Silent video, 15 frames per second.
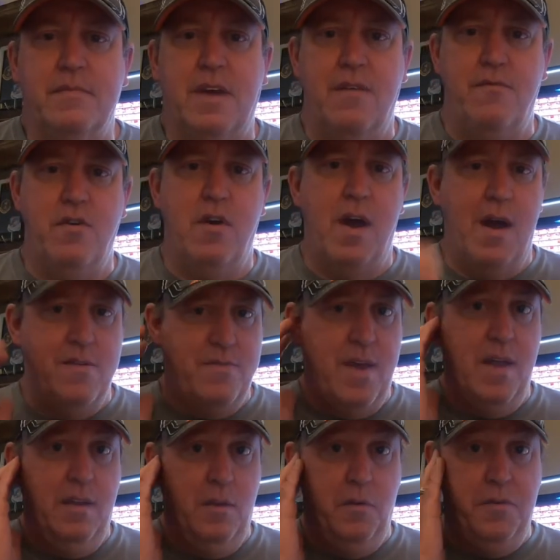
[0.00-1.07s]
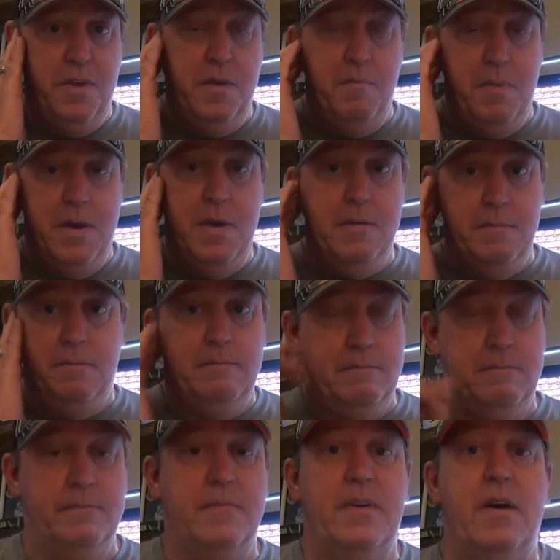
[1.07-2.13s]
give you guys that little tidbit.
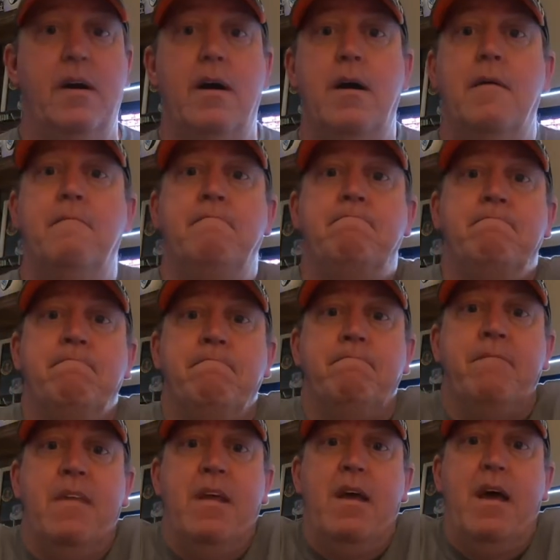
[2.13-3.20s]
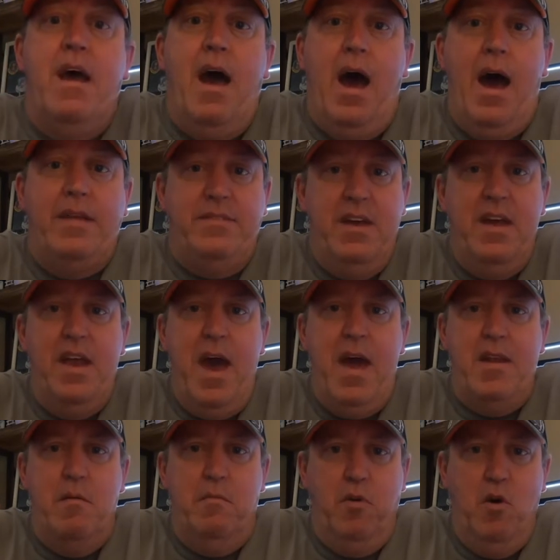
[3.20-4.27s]
I did
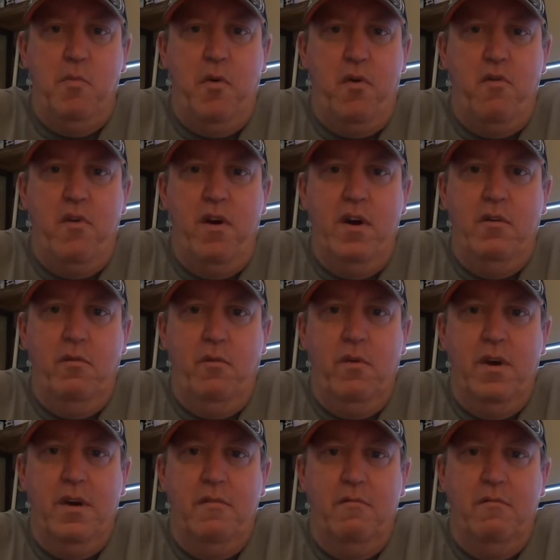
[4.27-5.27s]
add a blooper reel,